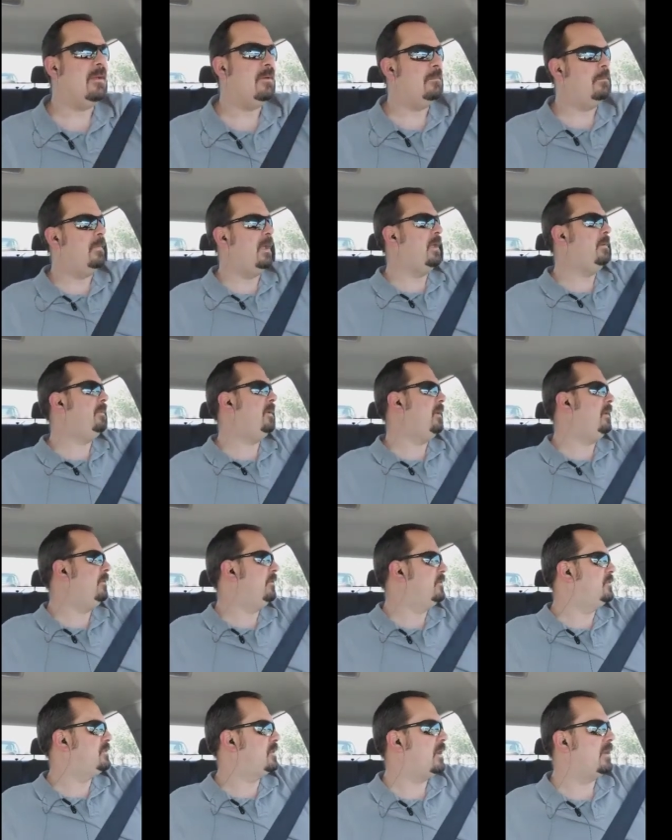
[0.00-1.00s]
maybe in
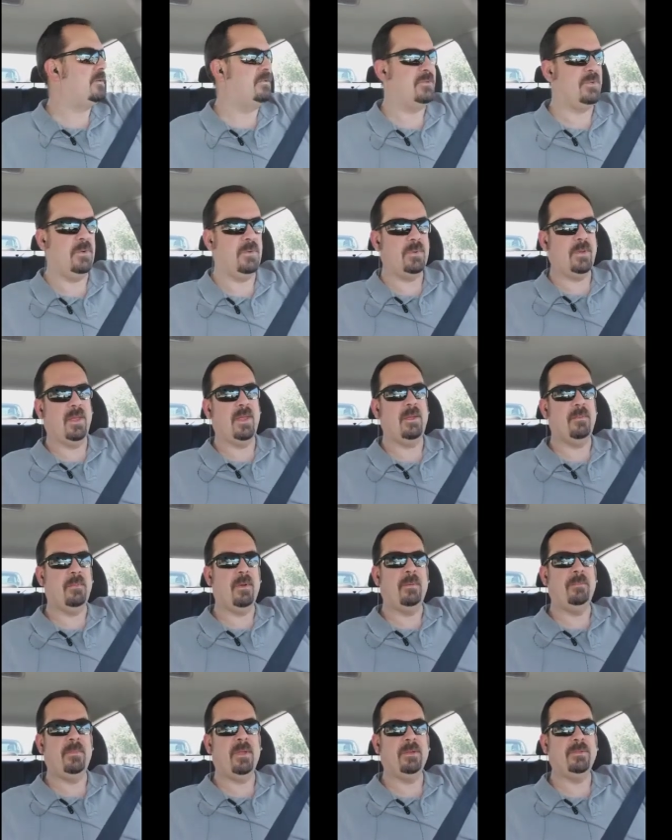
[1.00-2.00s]
the shatterzone game
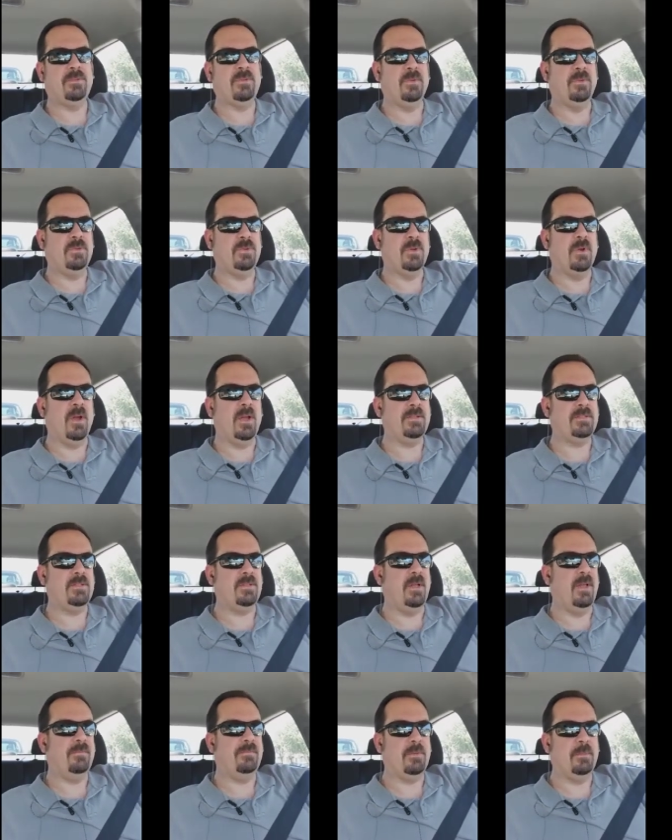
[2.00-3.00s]
i'm not so sure i
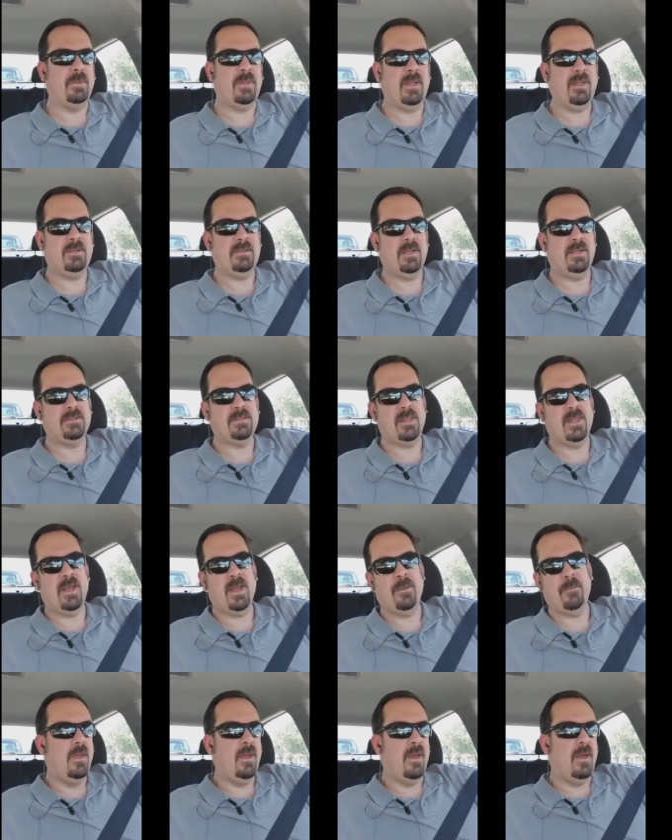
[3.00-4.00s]
still have to play test
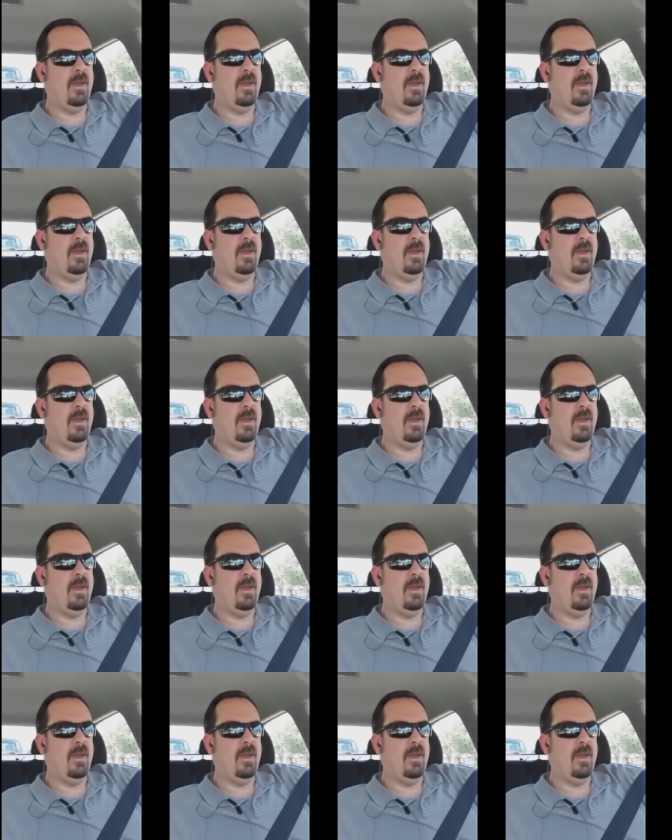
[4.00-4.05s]
that